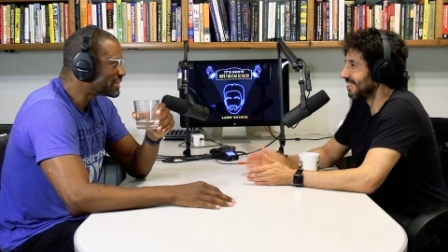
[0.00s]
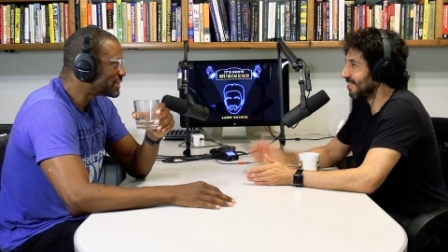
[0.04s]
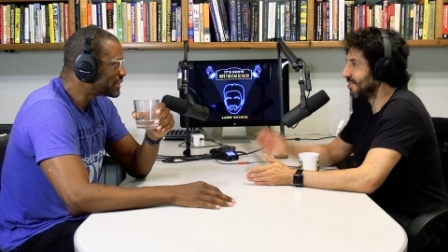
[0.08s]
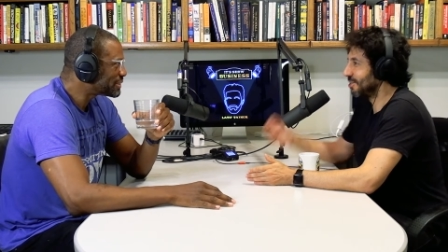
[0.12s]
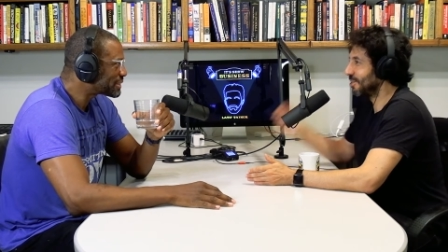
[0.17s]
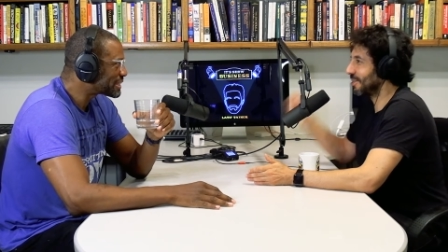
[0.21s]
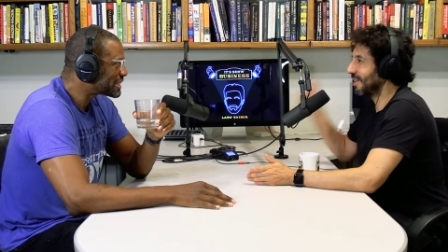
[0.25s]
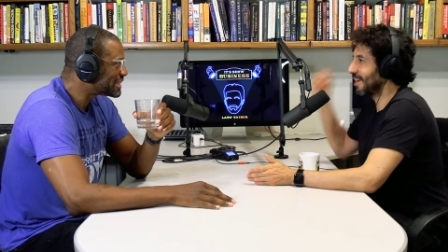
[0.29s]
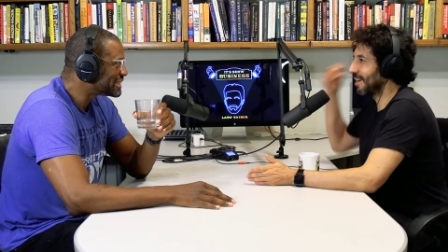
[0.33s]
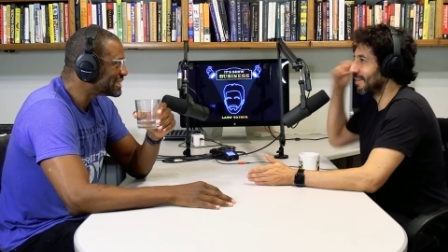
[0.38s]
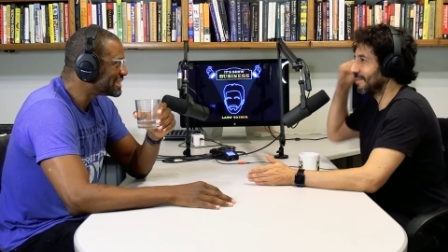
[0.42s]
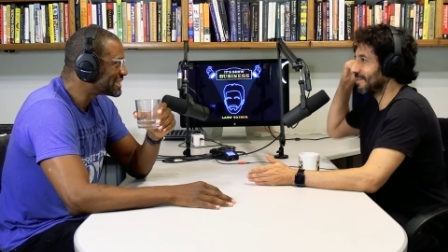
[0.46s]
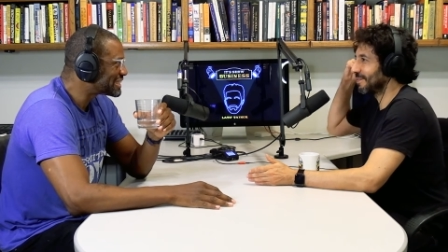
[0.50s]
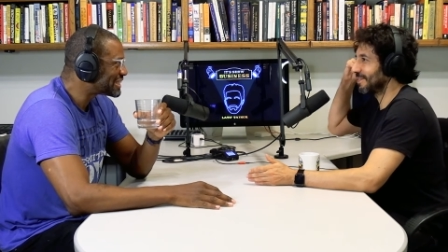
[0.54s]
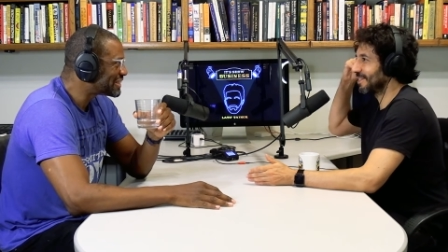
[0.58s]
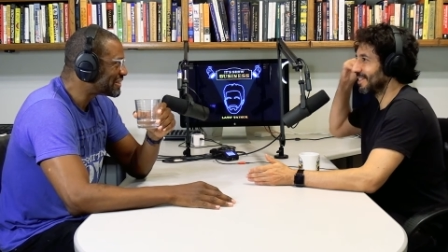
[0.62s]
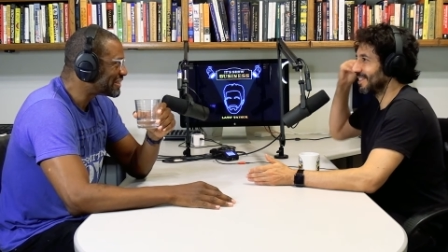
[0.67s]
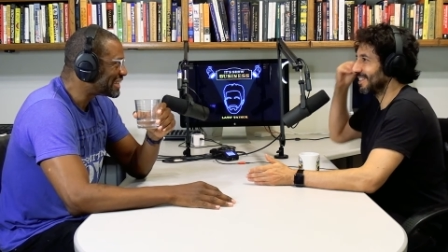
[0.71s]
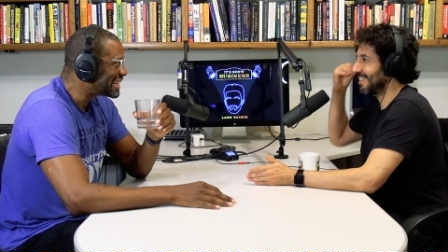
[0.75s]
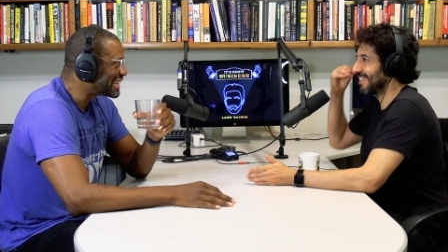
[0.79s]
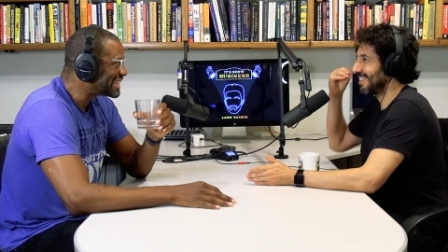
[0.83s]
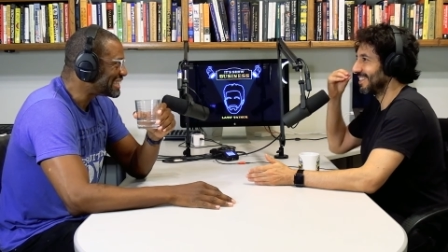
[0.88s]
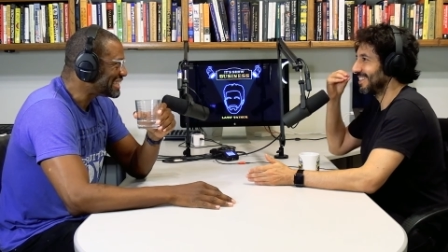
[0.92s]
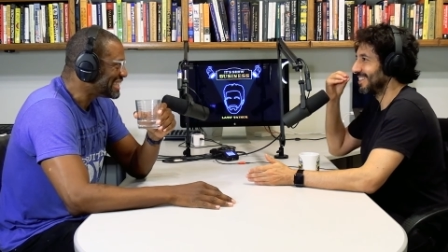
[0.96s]
Did you, you have can do
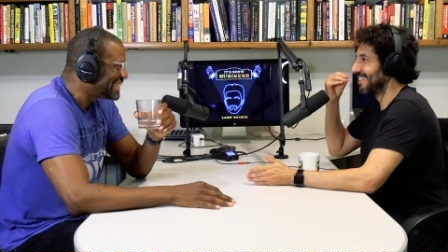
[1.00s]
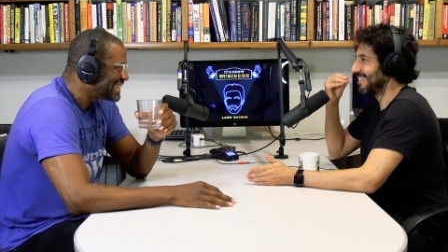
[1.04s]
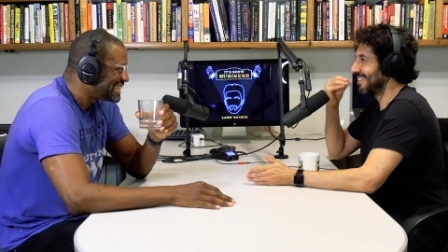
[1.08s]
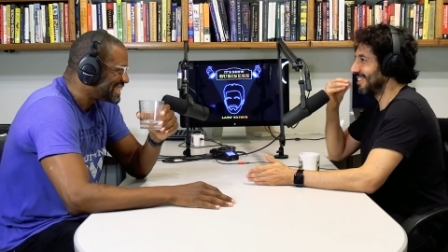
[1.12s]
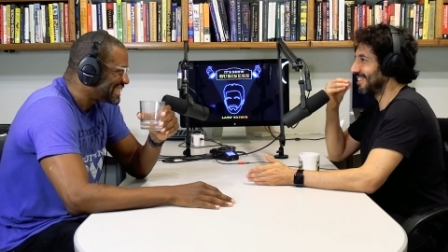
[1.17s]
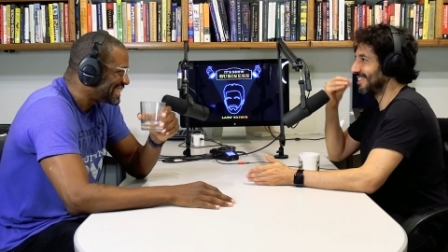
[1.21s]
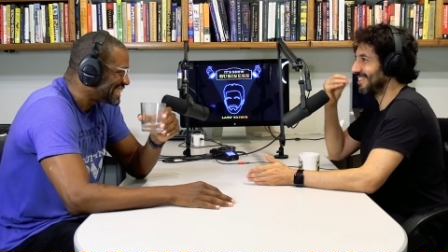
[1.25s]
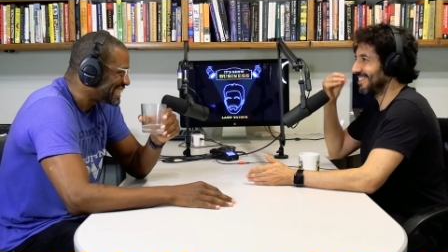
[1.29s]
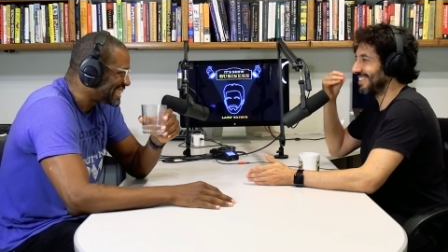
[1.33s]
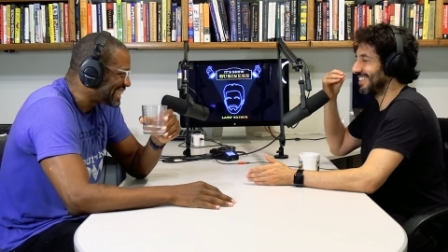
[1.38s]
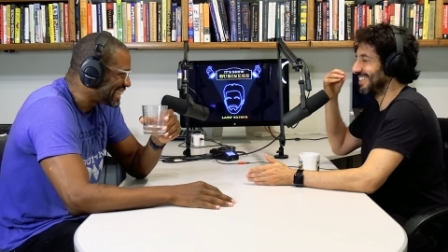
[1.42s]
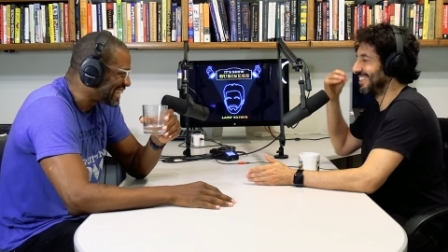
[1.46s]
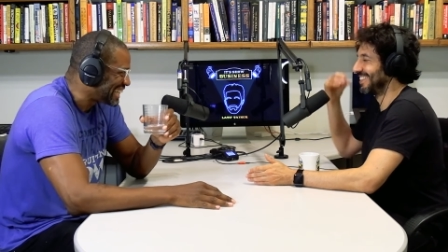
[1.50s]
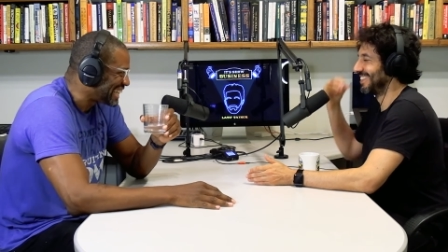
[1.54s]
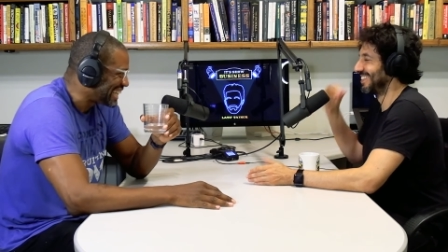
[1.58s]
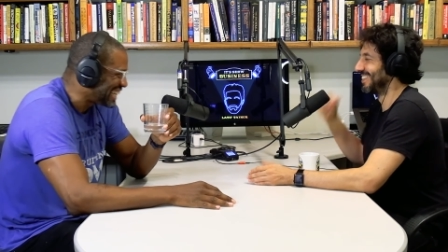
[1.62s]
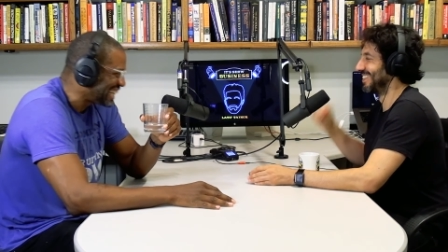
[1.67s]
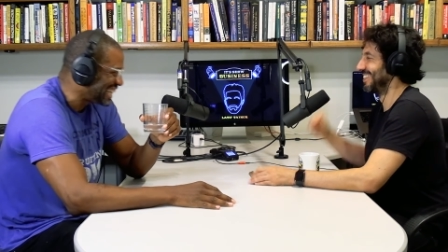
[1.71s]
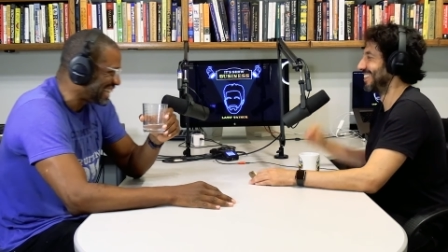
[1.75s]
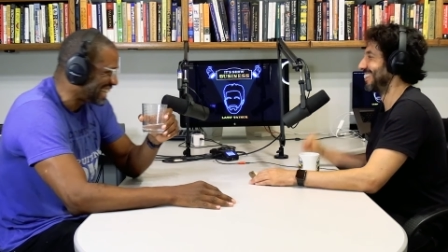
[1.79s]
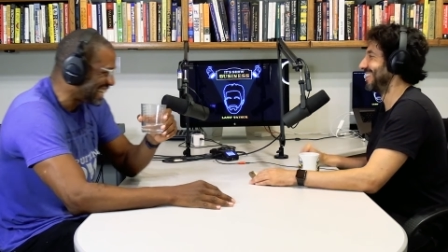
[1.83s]
the,